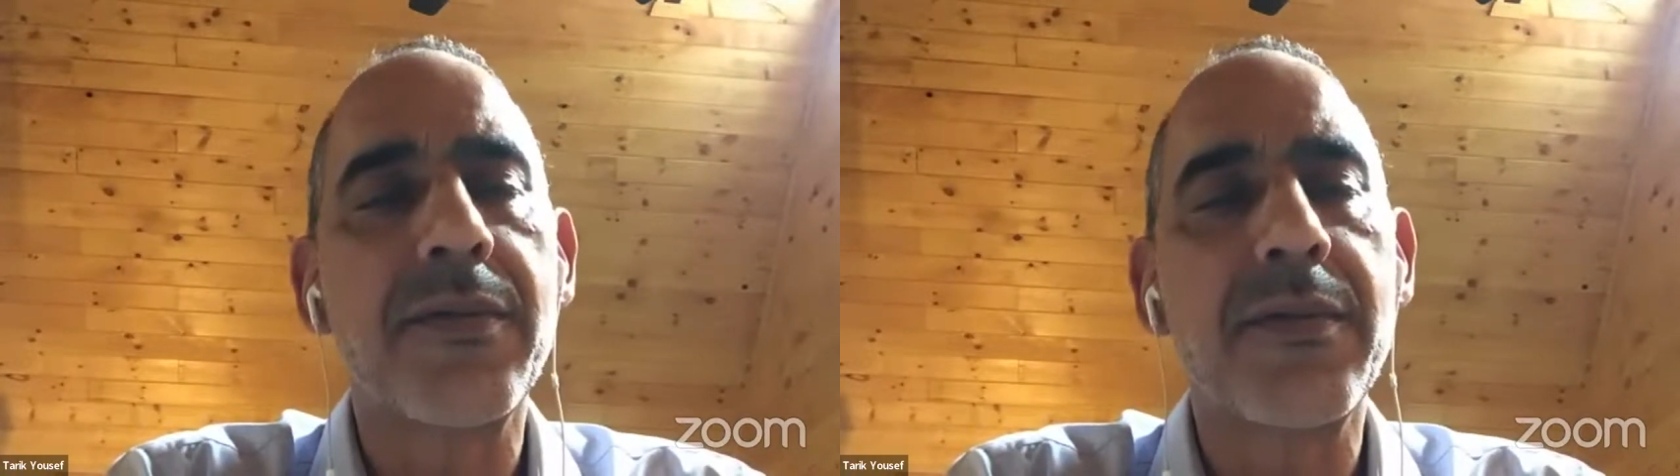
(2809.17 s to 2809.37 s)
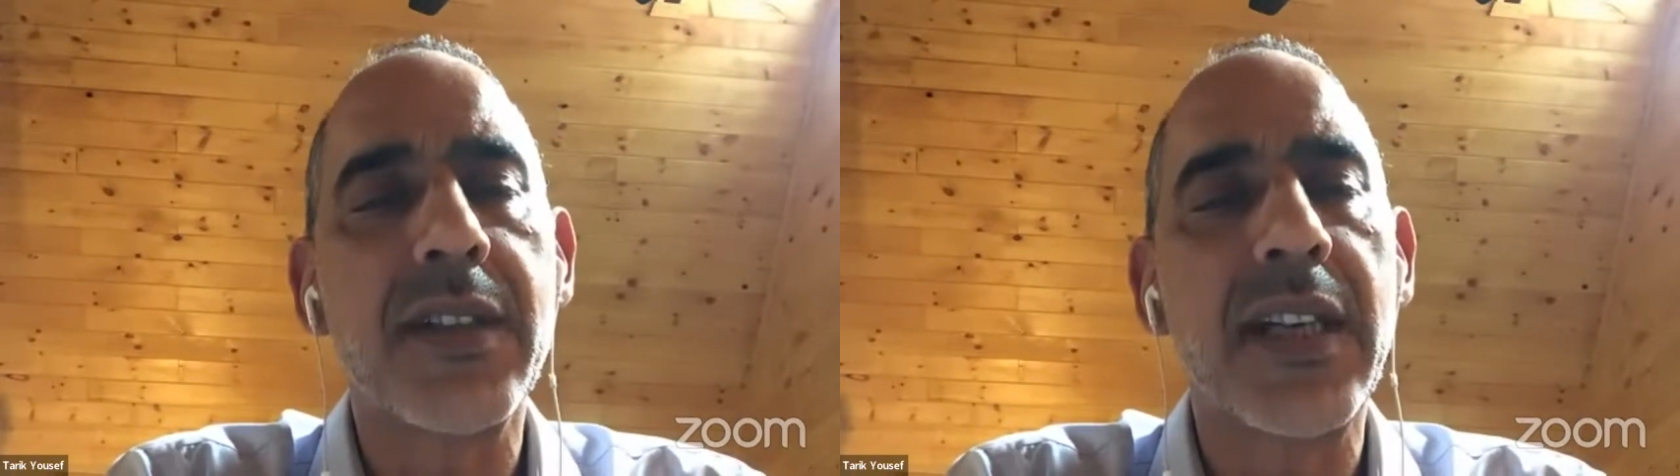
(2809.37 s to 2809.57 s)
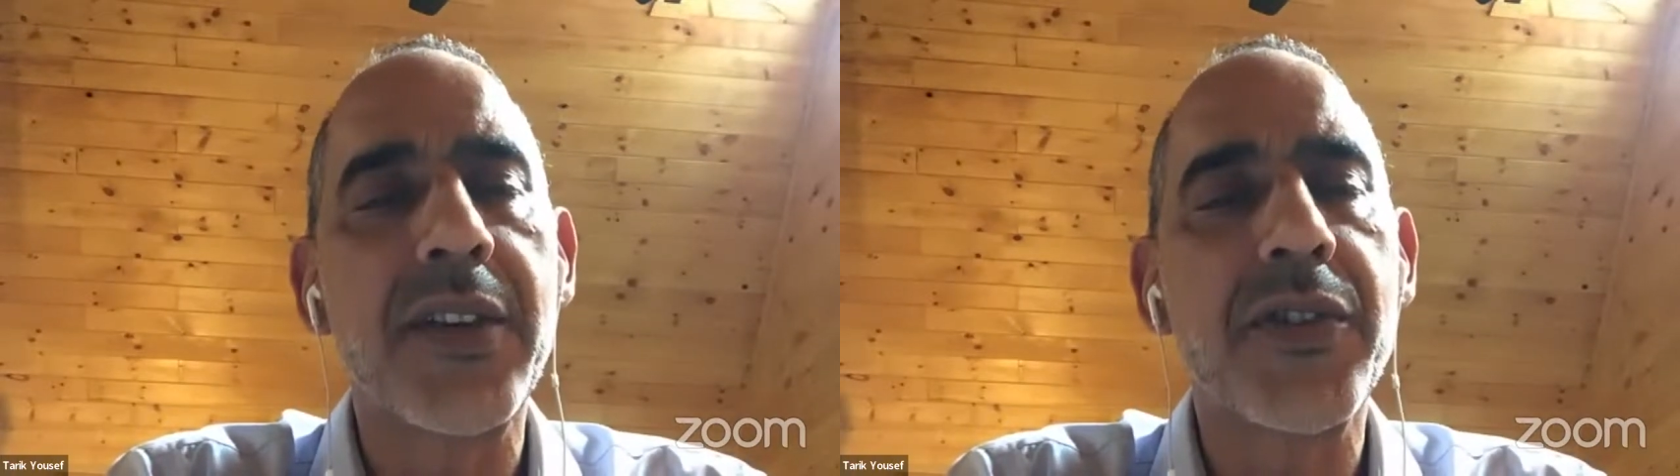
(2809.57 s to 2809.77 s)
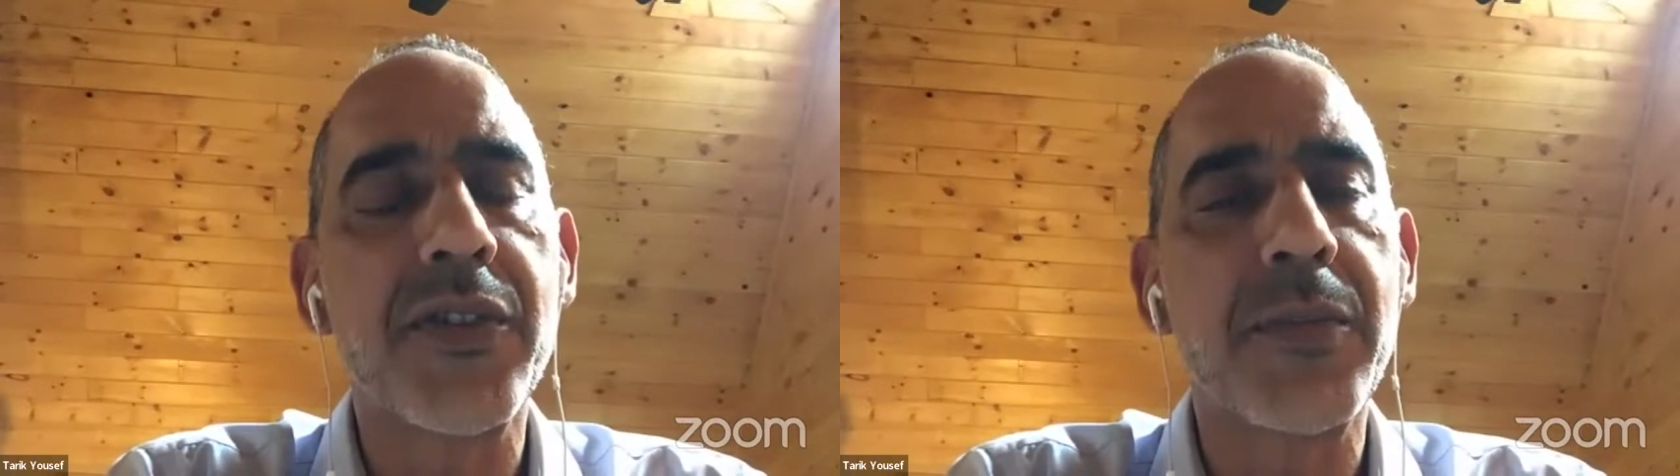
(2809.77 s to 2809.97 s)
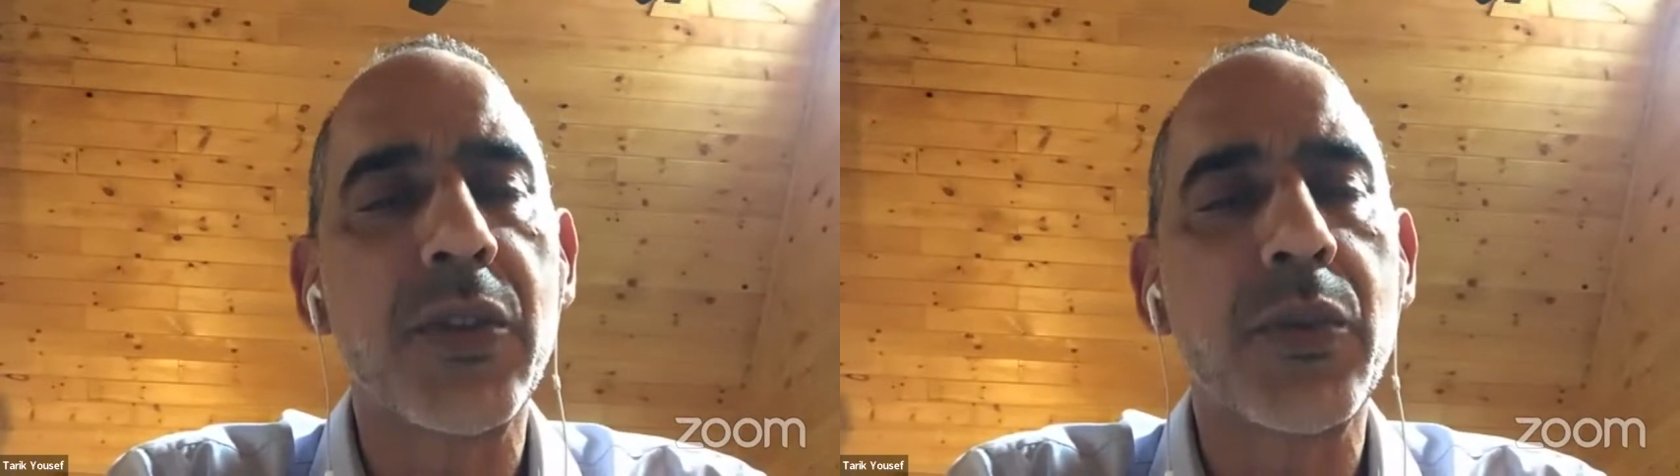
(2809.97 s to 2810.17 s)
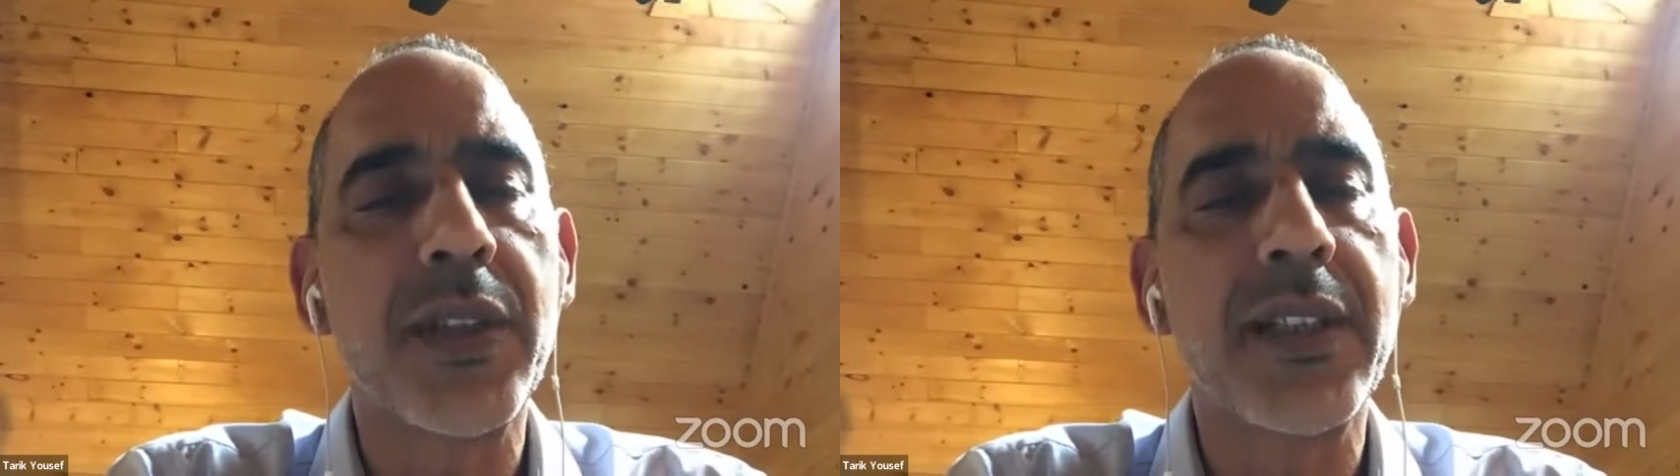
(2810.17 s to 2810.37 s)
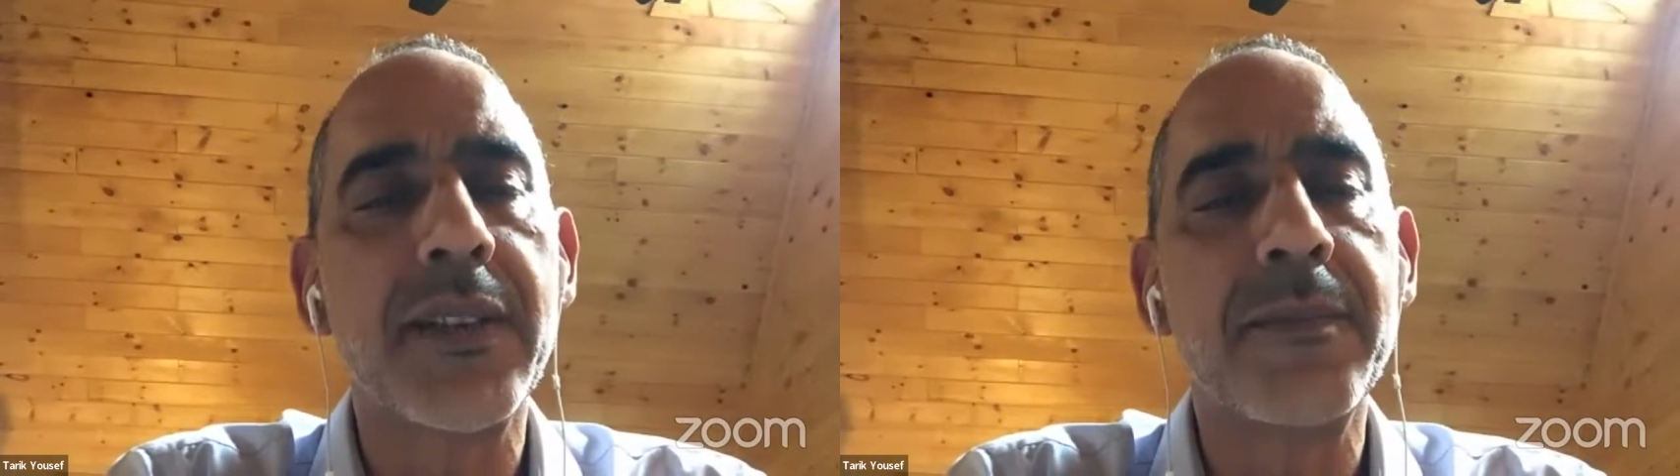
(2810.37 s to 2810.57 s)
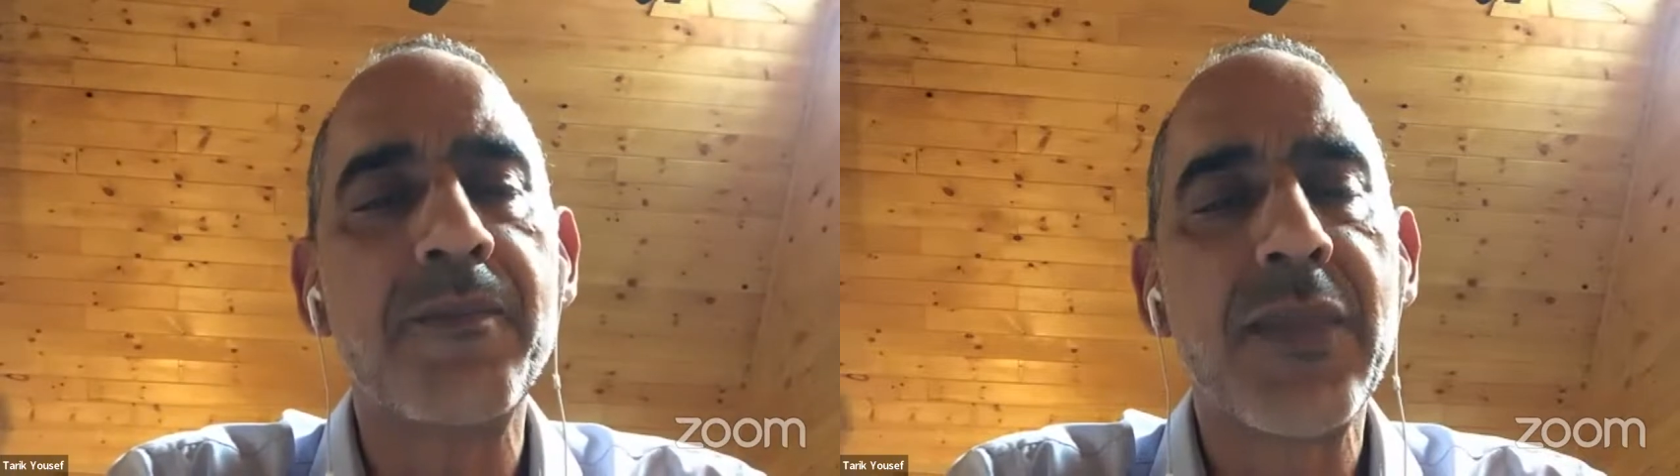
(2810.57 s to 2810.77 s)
relations between